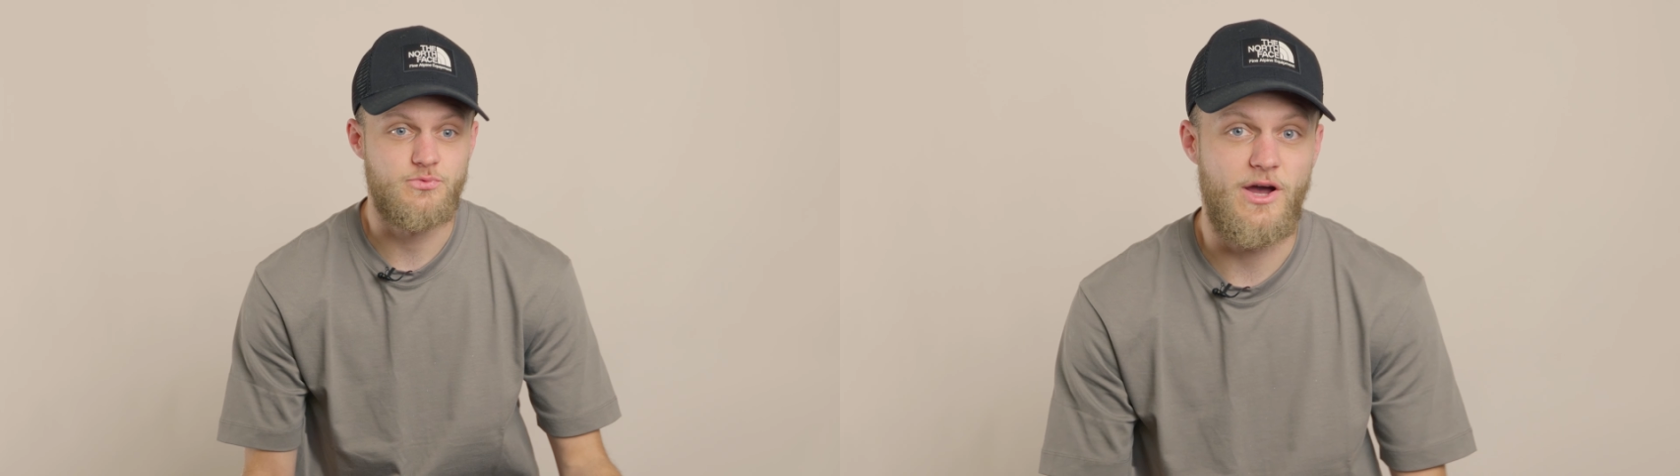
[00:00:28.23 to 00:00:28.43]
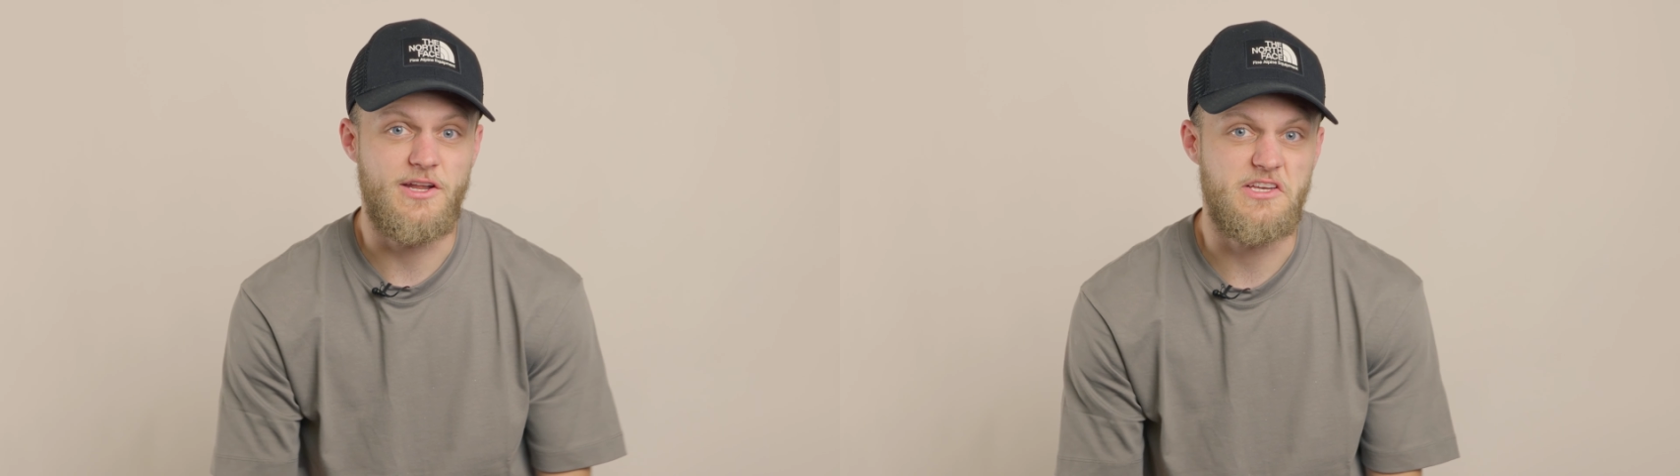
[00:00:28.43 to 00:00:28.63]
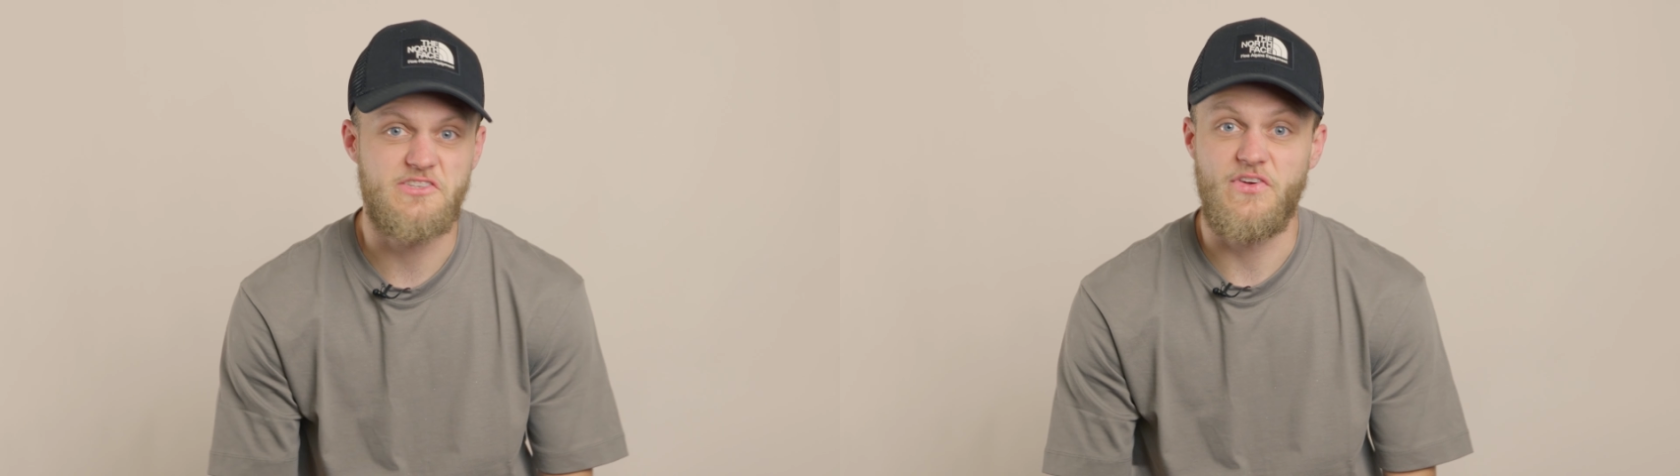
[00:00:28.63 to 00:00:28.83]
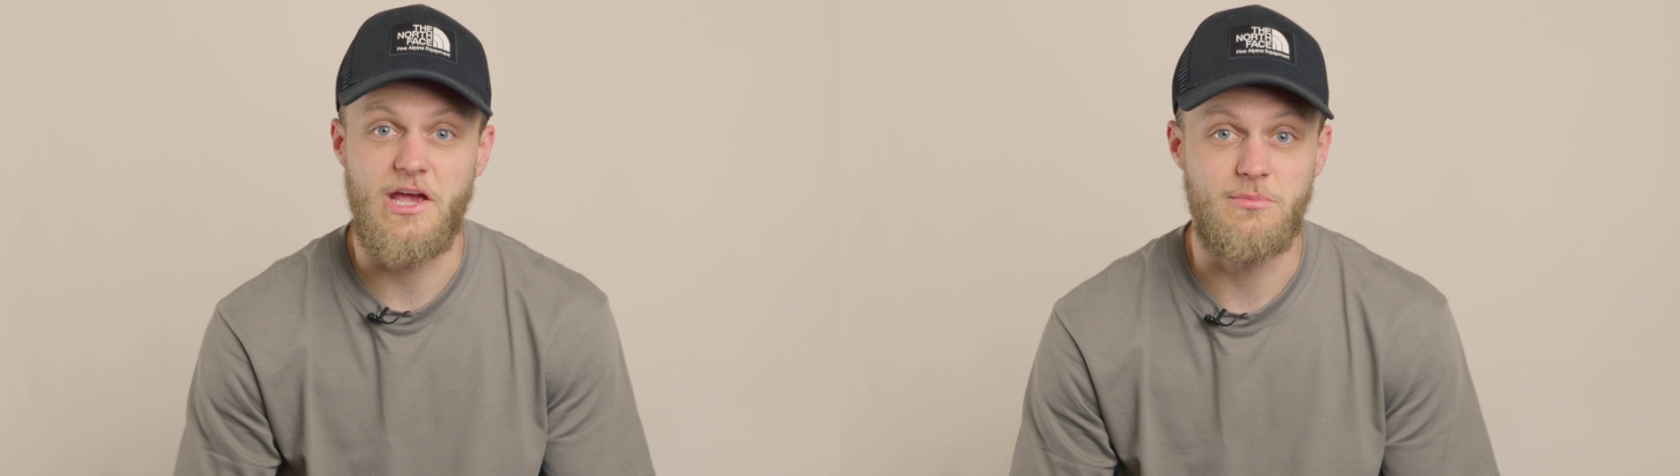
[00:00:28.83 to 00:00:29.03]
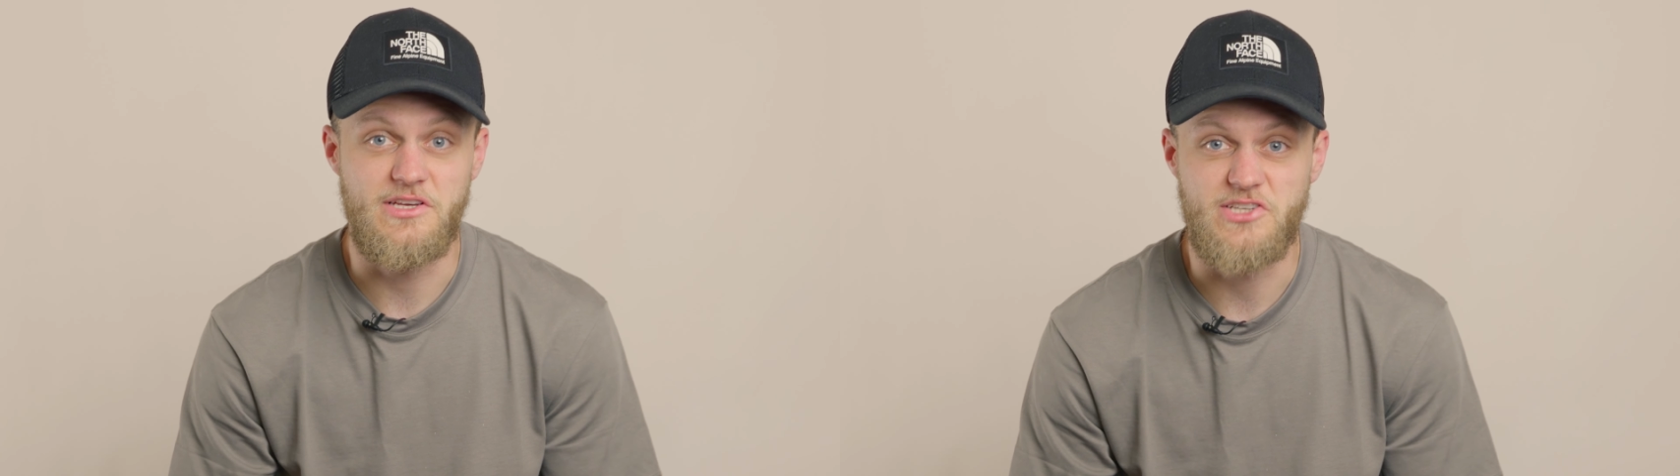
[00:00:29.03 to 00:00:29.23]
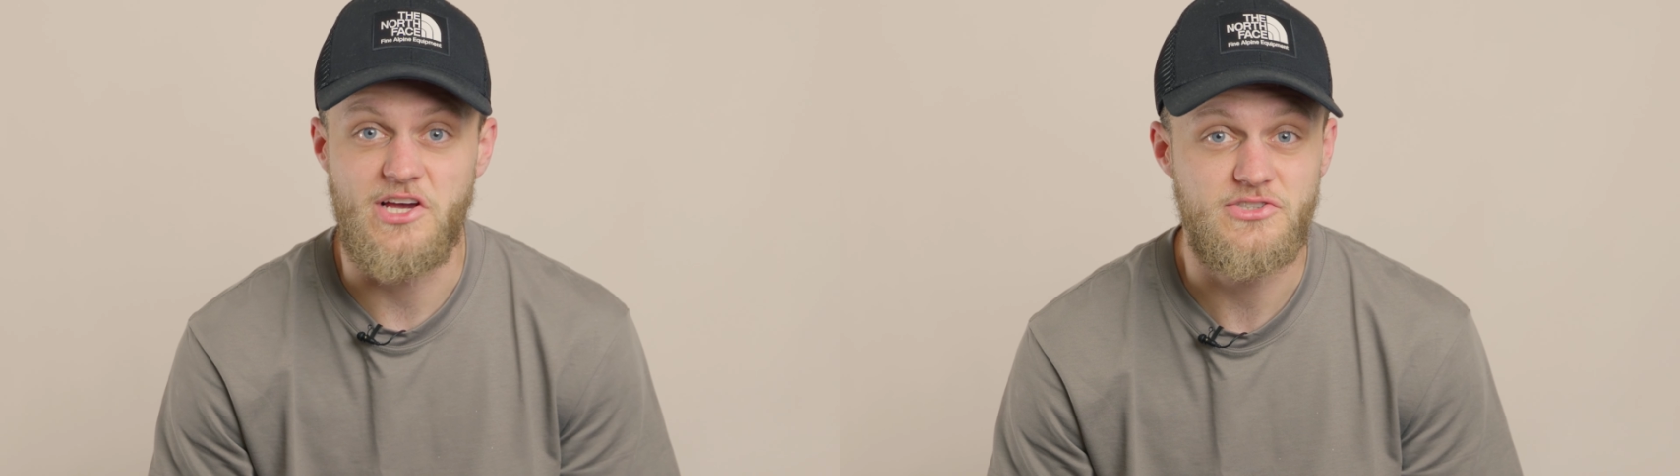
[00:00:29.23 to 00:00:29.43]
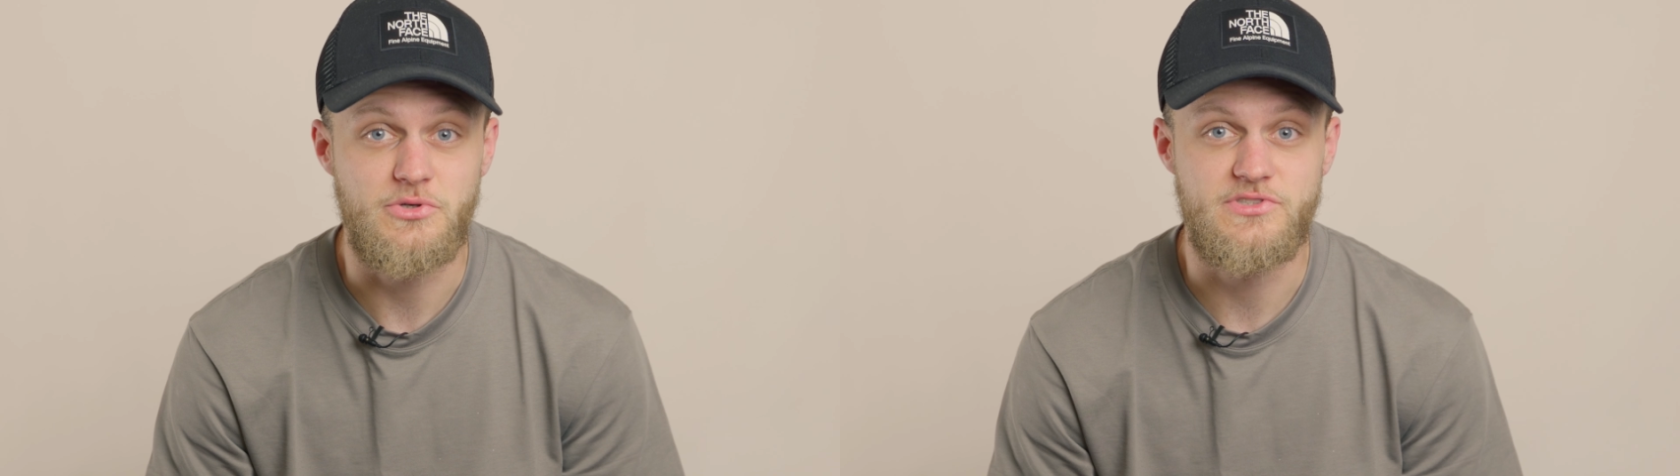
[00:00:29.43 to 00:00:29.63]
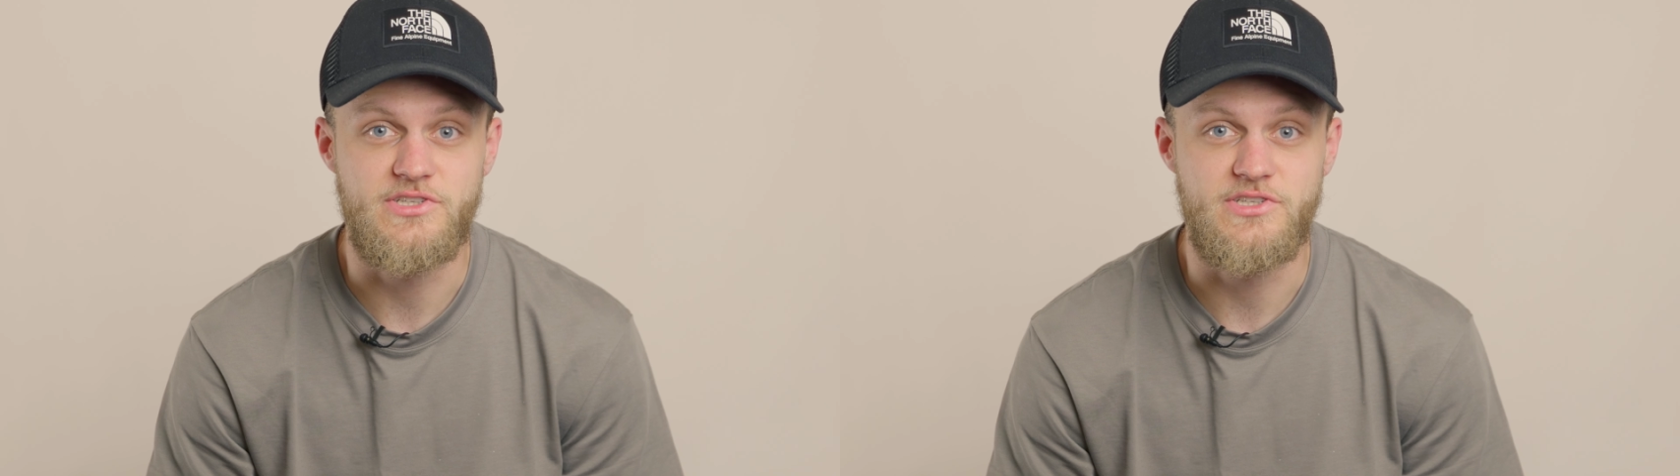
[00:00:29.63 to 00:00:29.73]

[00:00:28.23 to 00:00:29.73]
weddings, families, high school